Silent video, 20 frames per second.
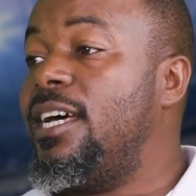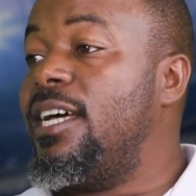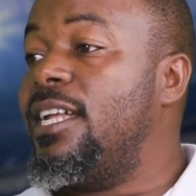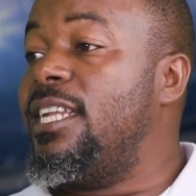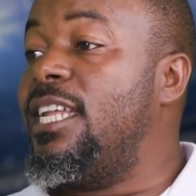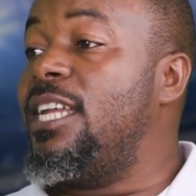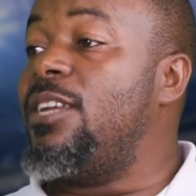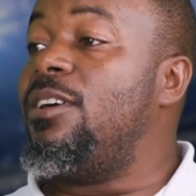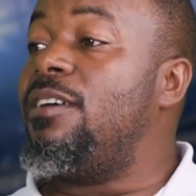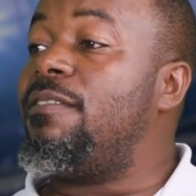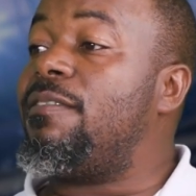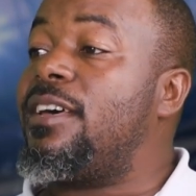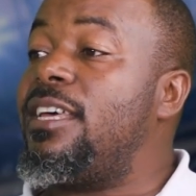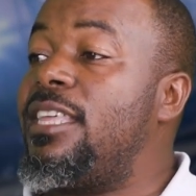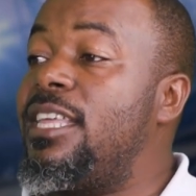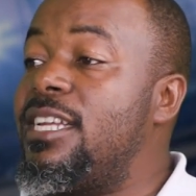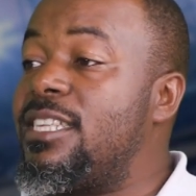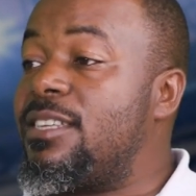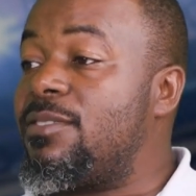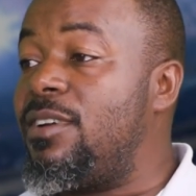Then you have
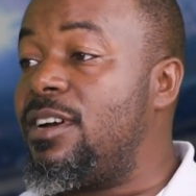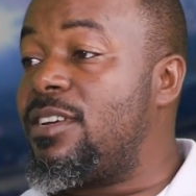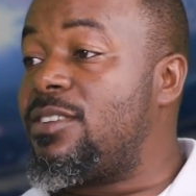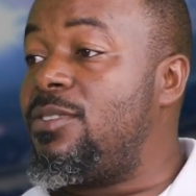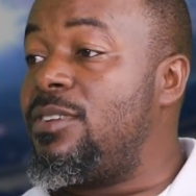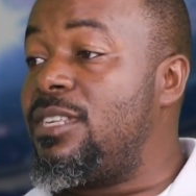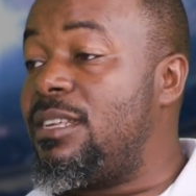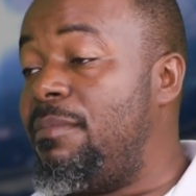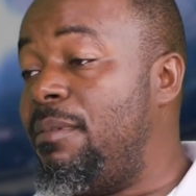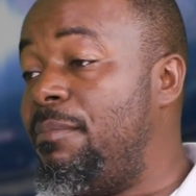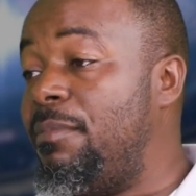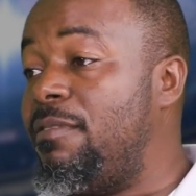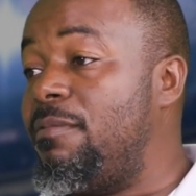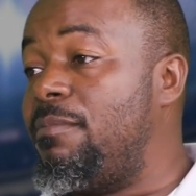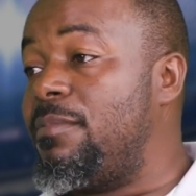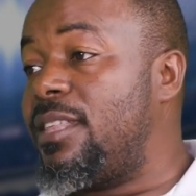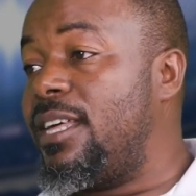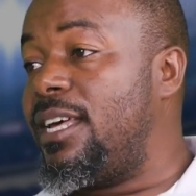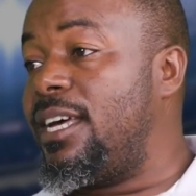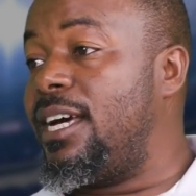Kenyans. Greg Snow is a member of
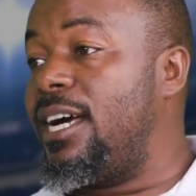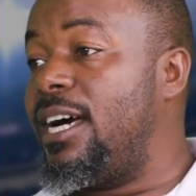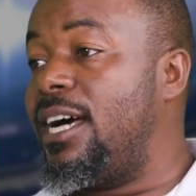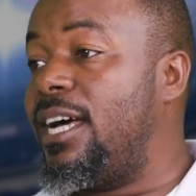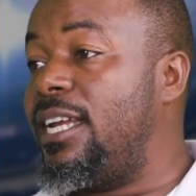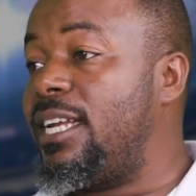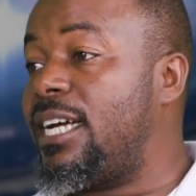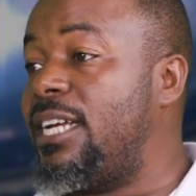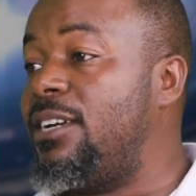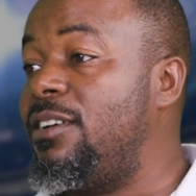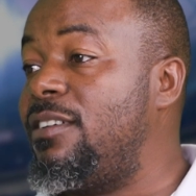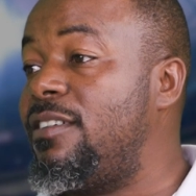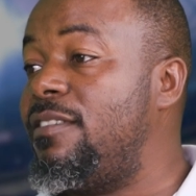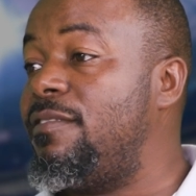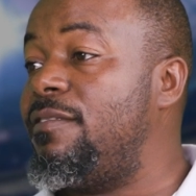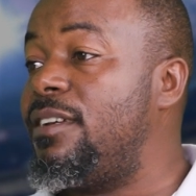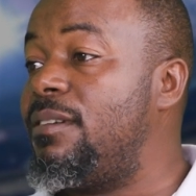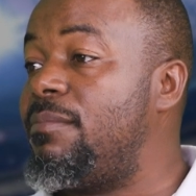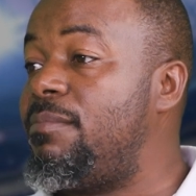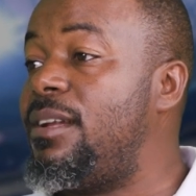Muthaiga and he cannot
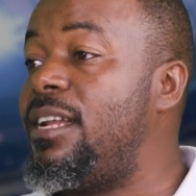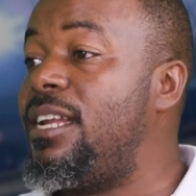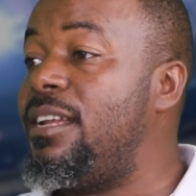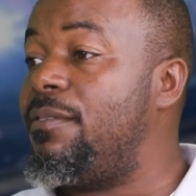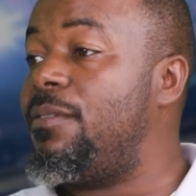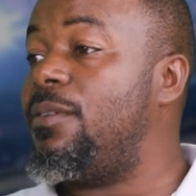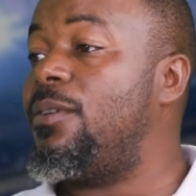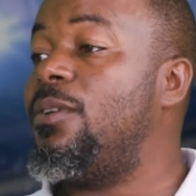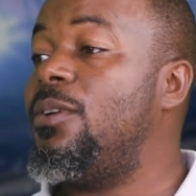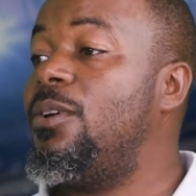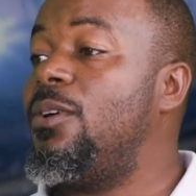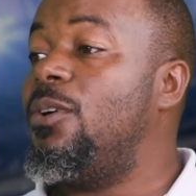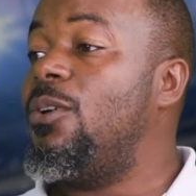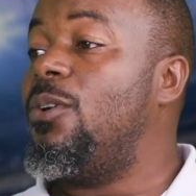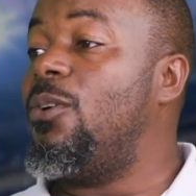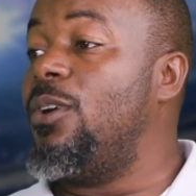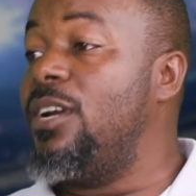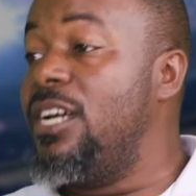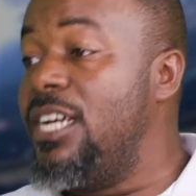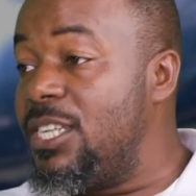even play level
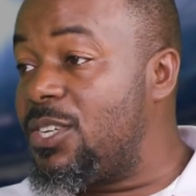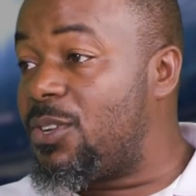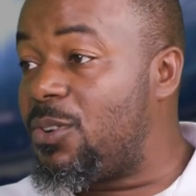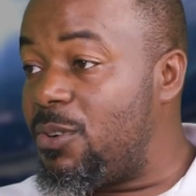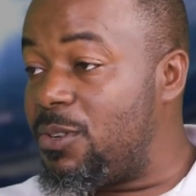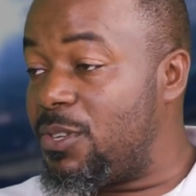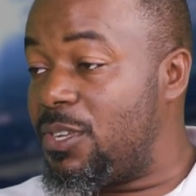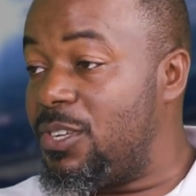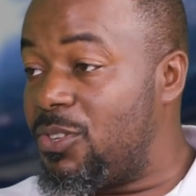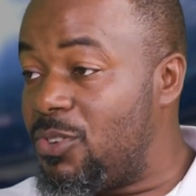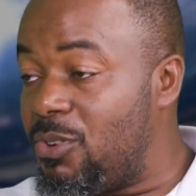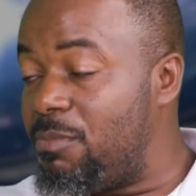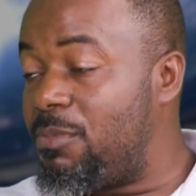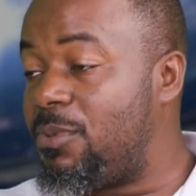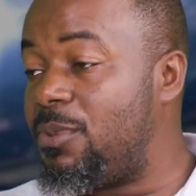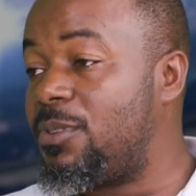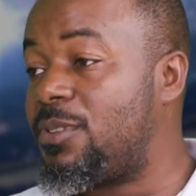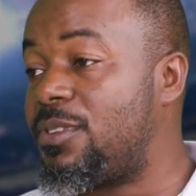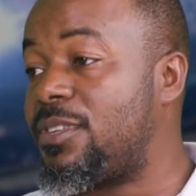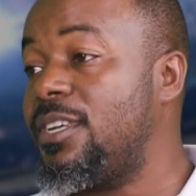on his course, his home
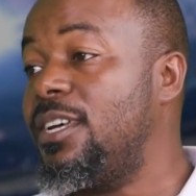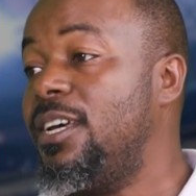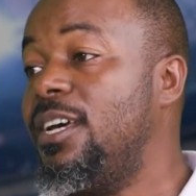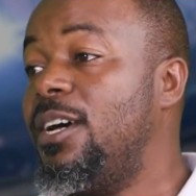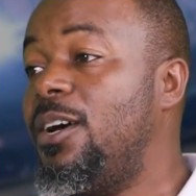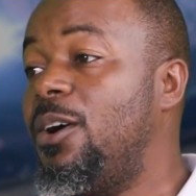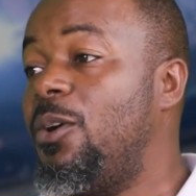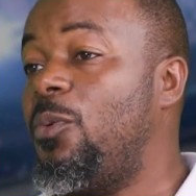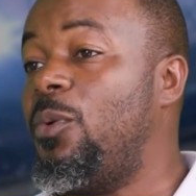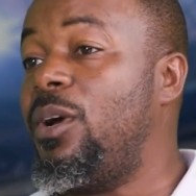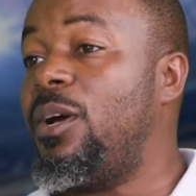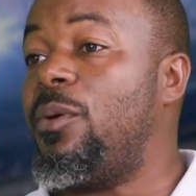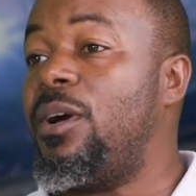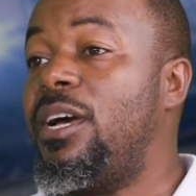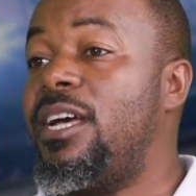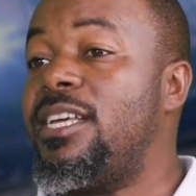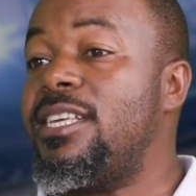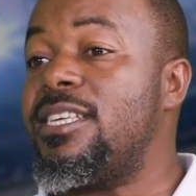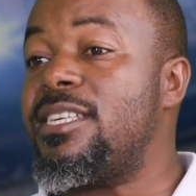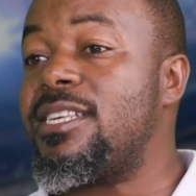course,
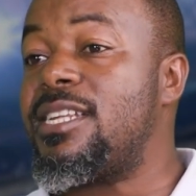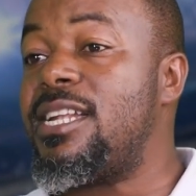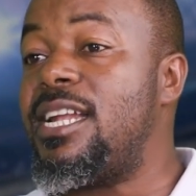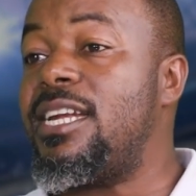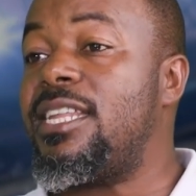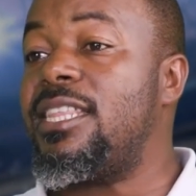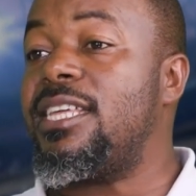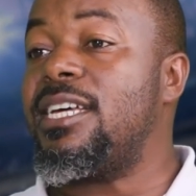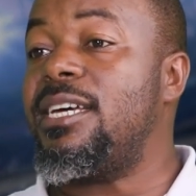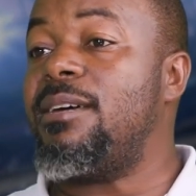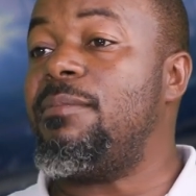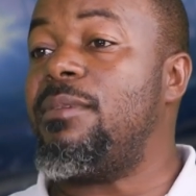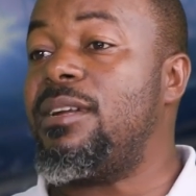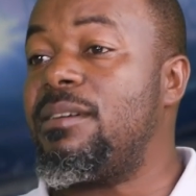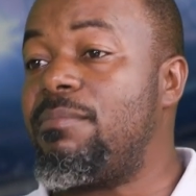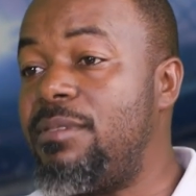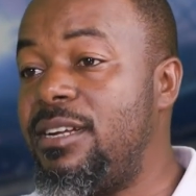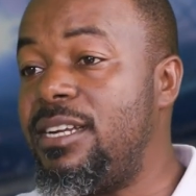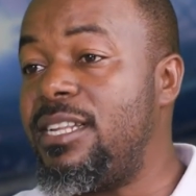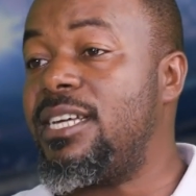where he's learned the game
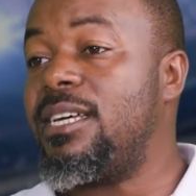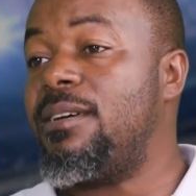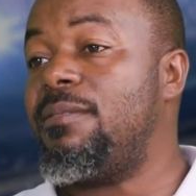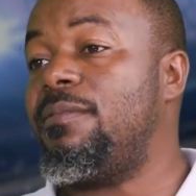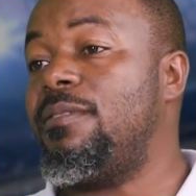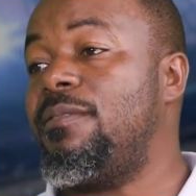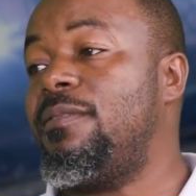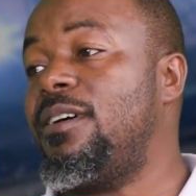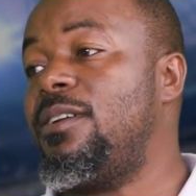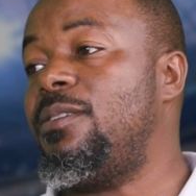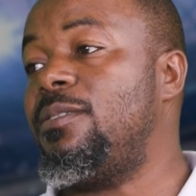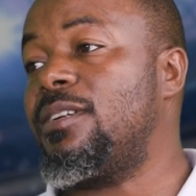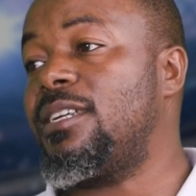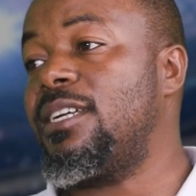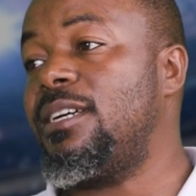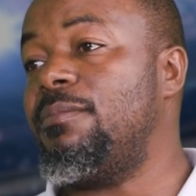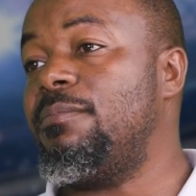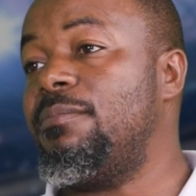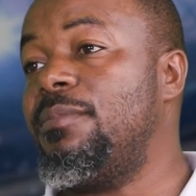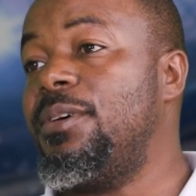and played the game for a very long
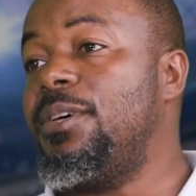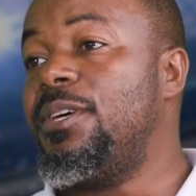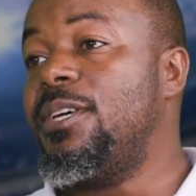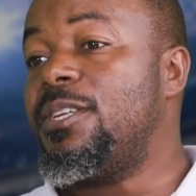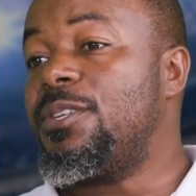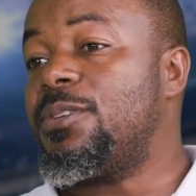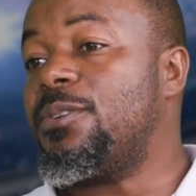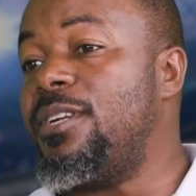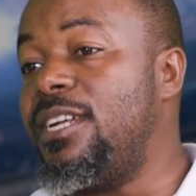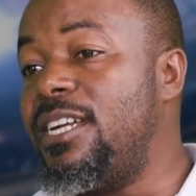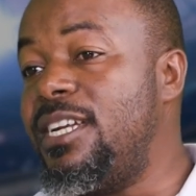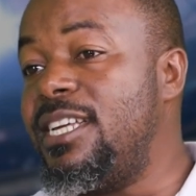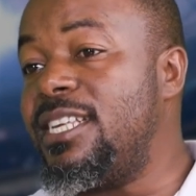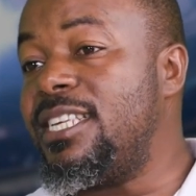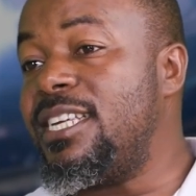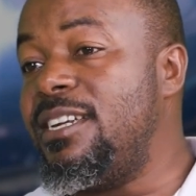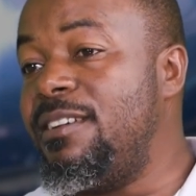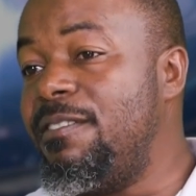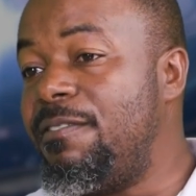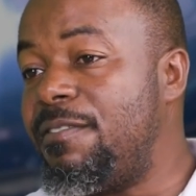time. So there's
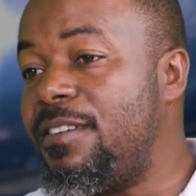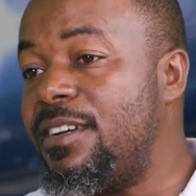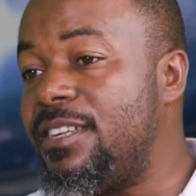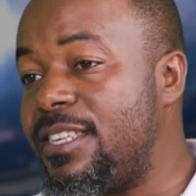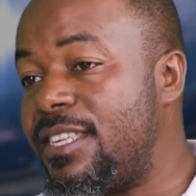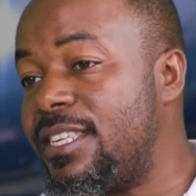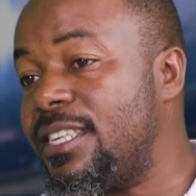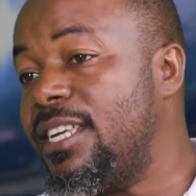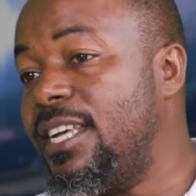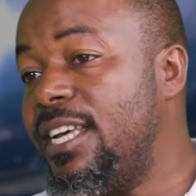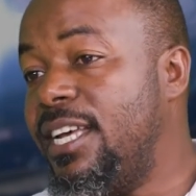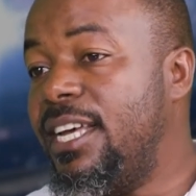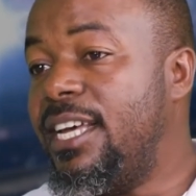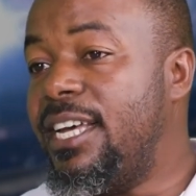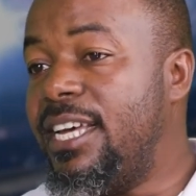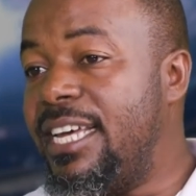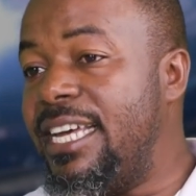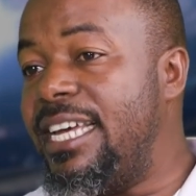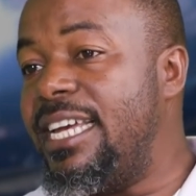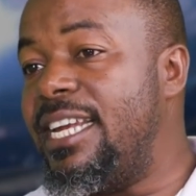a difference
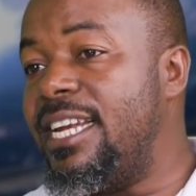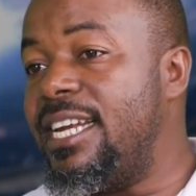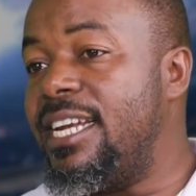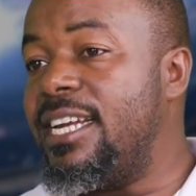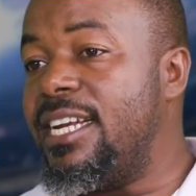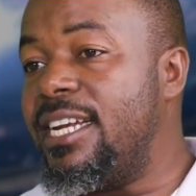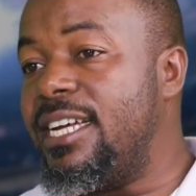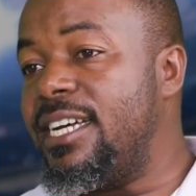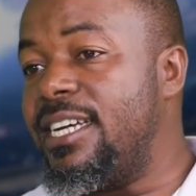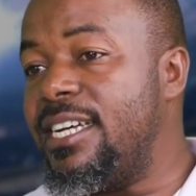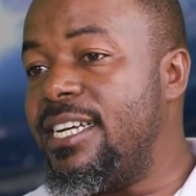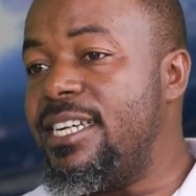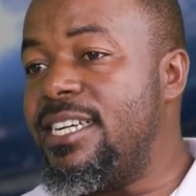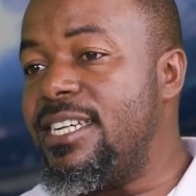in